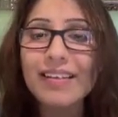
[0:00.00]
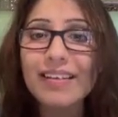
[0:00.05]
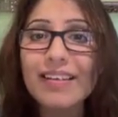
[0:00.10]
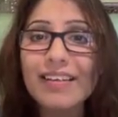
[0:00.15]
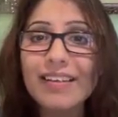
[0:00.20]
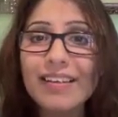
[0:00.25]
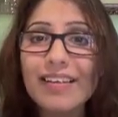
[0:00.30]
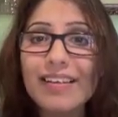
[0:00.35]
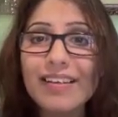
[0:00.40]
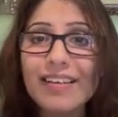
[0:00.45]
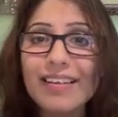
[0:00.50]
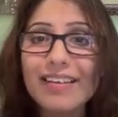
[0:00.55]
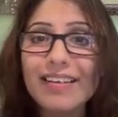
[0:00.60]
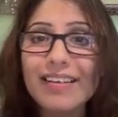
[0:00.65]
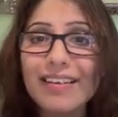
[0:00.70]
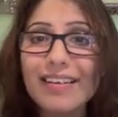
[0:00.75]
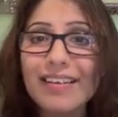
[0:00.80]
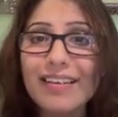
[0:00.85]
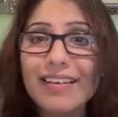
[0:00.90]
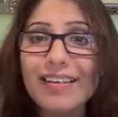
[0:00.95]

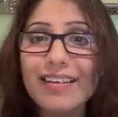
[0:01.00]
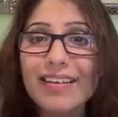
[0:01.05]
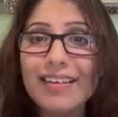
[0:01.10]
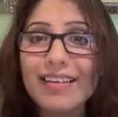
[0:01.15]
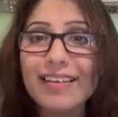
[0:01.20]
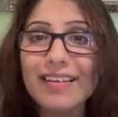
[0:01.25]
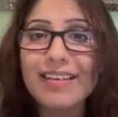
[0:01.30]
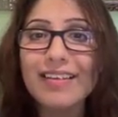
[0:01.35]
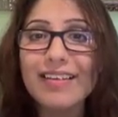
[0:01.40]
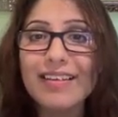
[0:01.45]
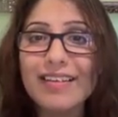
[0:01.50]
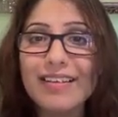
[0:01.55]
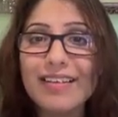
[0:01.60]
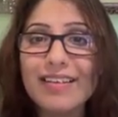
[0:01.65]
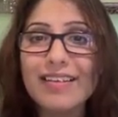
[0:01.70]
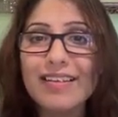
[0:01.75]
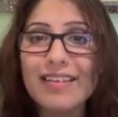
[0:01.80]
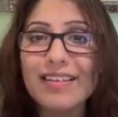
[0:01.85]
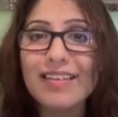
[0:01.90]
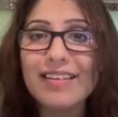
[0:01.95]

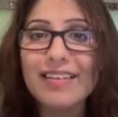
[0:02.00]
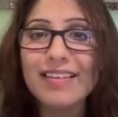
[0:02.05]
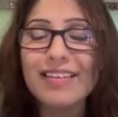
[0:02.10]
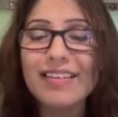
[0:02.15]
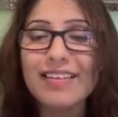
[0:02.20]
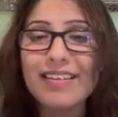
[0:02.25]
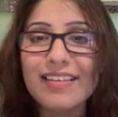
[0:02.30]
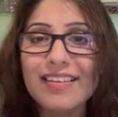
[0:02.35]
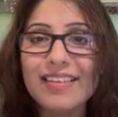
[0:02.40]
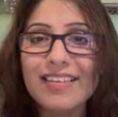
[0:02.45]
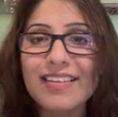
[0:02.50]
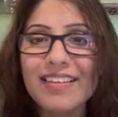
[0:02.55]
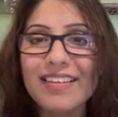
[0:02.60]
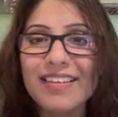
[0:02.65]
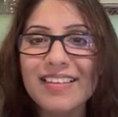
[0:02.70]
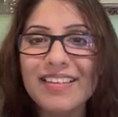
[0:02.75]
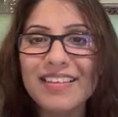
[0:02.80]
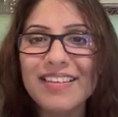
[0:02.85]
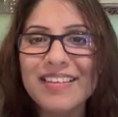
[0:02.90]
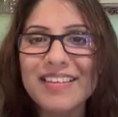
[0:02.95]

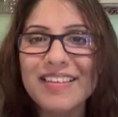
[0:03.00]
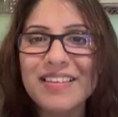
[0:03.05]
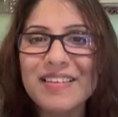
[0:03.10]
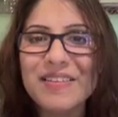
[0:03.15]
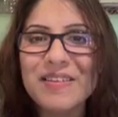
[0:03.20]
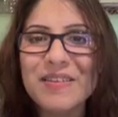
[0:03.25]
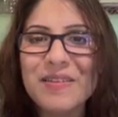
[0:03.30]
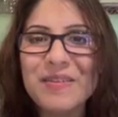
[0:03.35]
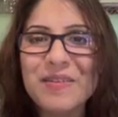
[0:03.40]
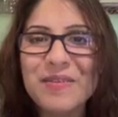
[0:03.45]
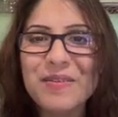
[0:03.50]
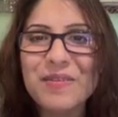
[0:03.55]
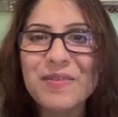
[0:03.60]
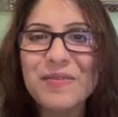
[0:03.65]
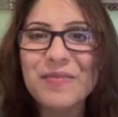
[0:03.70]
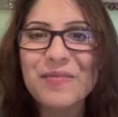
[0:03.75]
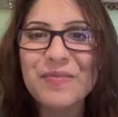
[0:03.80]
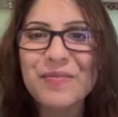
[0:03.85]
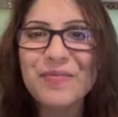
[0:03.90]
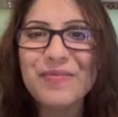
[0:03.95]

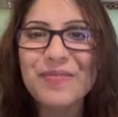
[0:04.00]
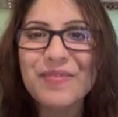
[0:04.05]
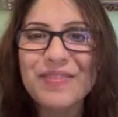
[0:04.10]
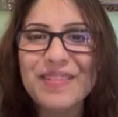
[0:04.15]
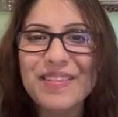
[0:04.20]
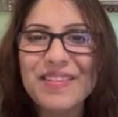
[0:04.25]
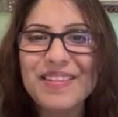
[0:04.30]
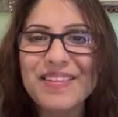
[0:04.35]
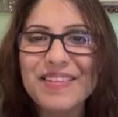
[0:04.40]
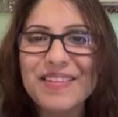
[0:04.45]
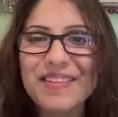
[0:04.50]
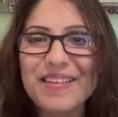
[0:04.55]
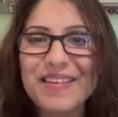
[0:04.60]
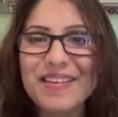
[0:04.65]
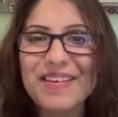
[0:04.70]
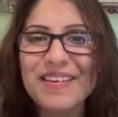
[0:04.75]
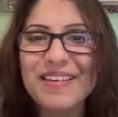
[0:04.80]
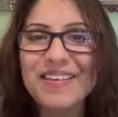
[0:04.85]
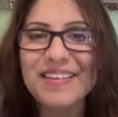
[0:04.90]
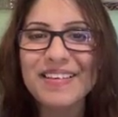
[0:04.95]

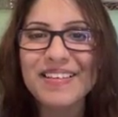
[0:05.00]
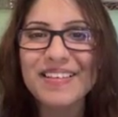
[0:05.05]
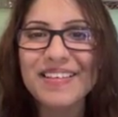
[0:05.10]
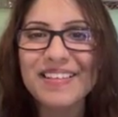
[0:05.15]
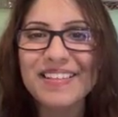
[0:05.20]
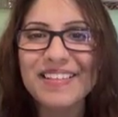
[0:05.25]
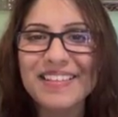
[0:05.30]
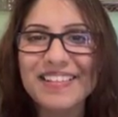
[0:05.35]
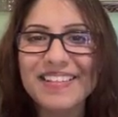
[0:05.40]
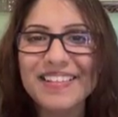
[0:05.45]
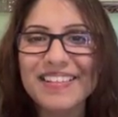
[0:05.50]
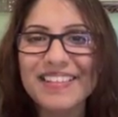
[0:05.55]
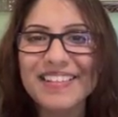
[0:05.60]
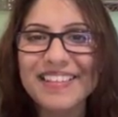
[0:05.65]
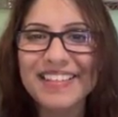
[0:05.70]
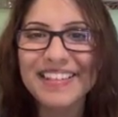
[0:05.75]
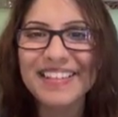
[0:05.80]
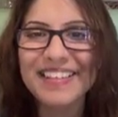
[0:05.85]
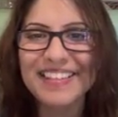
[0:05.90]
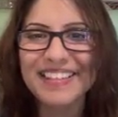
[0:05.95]

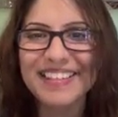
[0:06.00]
This person isn't speaking.